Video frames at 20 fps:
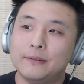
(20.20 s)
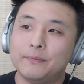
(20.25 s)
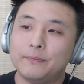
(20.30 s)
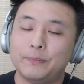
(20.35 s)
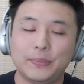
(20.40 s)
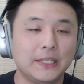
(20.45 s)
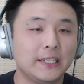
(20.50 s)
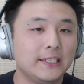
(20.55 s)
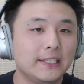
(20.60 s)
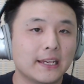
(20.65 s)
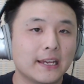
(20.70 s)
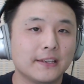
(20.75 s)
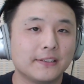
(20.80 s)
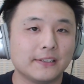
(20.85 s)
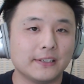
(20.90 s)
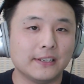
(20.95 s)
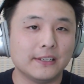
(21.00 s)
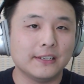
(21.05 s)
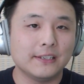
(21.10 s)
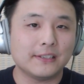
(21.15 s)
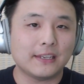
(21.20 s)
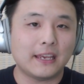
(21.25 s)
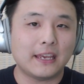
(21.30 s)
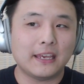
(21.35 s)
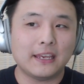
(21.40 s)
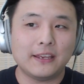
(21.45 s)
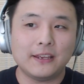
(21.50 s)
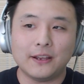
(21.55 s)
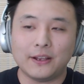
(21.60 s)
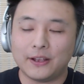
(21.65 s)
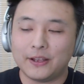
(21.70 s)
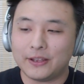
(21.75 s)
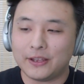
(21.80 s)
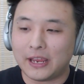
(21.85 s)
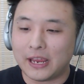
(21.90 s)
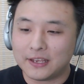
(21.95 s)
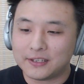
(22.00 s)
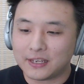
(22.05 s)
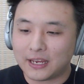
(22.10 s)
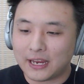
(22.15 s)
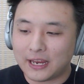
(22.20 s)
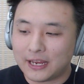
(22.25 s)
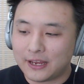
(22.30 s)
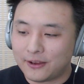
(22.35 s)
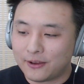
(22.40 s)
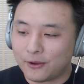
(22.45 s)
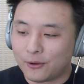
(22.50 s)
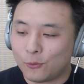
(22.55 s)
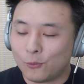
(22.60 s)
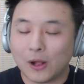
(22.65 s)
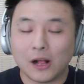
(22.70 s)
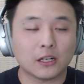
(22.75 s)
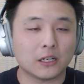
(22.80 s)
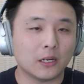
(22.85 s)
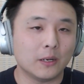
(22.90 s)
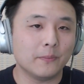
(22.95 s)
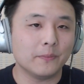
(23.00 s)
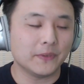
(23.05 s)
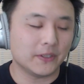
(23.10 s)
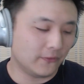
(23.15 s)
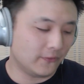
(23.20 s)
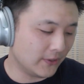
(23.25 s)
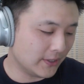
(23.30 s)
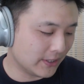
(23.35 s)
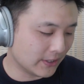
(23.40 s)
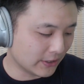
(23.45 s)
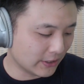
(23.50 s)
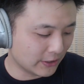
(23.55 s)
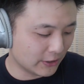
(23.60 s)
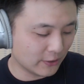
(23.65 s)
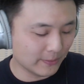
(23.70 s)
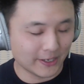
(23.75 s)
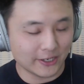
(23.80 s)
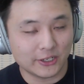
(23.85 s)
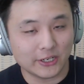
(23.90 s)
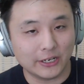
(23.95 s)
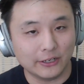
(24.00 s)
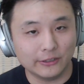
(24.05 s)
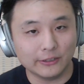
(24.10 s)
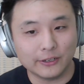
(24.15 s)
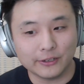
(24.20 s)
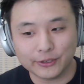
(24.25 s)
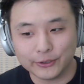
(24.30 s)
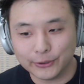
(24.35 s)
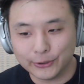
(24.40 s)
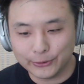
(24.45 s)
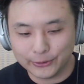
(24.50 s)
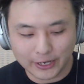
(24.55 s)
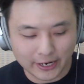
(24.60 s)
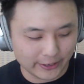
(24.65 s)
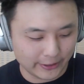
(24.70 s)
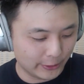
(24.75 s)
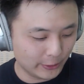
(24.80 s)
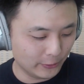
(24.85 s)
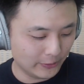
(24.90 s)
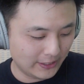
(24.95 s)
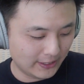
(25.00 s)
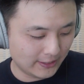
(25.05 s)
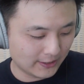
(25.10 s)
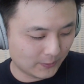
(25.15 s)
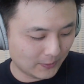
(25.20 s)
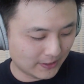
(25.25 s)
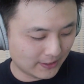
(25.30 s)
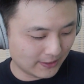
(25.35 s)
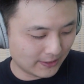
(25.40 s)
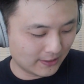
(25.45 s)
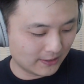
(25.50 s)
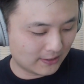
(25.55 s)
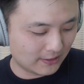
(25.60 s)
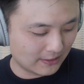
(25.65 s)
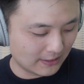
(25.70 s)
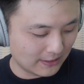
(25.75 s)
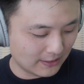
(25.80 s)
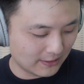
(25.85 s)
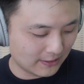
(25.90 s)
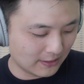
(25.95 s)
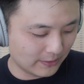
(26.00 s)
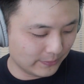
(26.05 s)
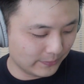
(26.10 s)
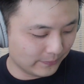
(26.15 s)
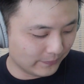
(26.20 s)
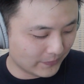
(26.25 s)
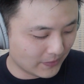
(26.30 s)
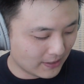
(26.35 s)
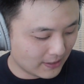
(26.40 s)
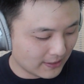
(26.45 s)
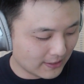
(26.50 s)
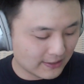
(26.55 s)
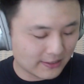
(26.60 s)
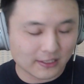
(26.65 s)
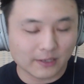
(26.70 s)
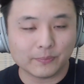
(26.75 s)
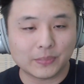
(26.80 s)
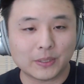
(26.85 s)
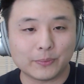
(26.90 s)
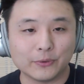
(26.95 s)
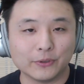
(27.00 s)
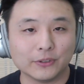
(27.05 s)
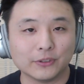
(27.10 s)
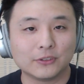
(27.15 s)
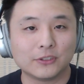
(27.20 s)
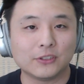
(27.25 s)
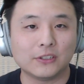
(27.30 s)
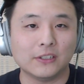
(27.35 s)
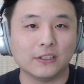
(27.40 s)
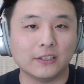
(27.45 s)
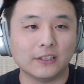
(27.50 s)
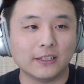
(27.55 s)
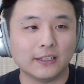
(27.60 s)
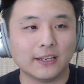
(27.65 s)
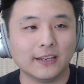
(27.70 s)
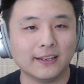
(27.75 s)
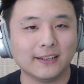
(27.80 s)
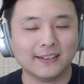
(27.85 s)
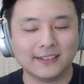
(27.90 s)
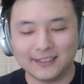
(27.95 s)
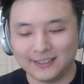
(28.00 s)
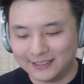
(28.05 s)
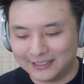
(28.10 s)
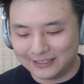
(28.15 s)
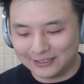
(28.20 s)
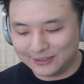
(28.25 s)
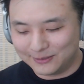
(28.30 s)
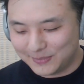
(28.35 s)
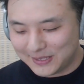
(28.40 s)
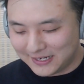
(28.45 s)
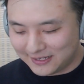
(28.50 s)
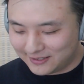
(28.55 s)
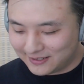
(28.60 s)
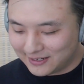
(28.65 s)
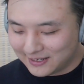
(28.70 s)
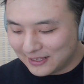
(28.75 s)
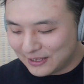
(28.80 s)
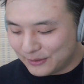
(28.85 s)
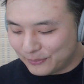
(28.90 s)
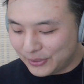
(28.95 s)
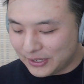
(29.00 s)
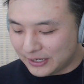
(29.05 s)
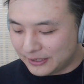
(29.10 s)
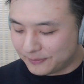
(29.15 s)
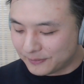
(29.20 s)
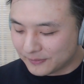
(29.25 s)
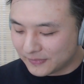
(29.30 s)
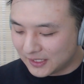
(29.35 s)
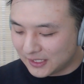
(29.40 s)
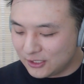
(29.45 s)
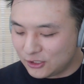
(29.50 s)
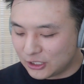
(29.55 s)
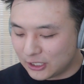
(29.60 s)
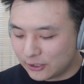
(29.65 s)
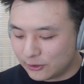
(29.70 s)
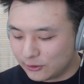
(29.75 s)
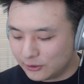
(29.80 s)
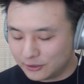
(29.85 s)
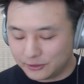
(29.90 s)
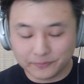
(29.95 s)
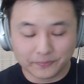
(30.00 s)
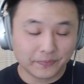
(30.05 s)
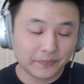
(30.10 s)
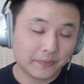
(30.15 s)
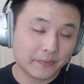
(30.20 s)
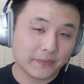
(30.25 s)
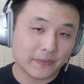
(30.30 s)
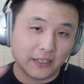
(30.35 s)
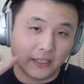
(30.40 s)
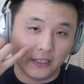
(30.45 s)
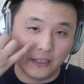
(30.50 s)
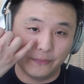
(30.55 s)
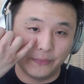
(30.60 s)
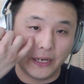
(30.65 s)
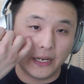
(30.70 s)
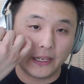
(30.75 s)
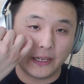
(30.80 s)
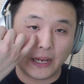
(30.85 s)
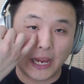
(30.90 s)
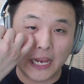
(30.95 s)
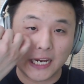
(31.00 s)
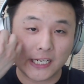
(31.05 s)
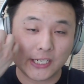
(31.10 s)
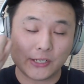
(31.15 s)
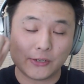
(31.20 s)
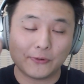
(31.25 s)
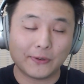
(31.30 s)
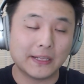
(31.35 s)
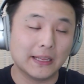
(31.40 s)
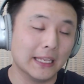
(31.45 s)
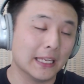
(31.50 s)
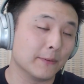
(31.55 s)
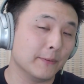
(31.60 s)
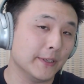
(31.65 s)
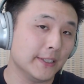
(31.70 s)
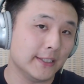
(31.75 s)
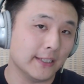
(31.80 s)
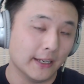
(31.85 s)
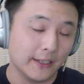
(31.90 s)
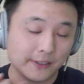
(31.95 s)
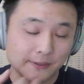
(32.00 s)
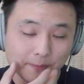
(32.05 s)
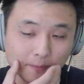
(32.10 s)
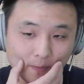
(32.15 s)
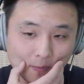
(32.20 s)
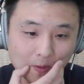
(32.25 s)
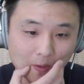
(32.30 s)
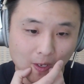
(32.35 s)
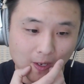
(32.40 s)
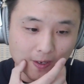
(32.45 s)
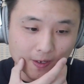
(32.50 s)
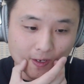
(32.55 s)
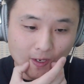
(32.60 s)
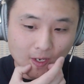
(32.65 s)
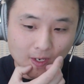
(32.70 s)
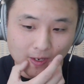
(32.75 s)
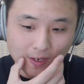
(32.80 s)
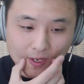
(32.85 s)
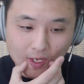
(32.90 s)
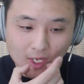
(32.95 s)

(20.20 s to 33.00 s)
BTS is a welcomed visitor to my channel, although not always because some people are mean. But in general, I actually really like BTS. Uh,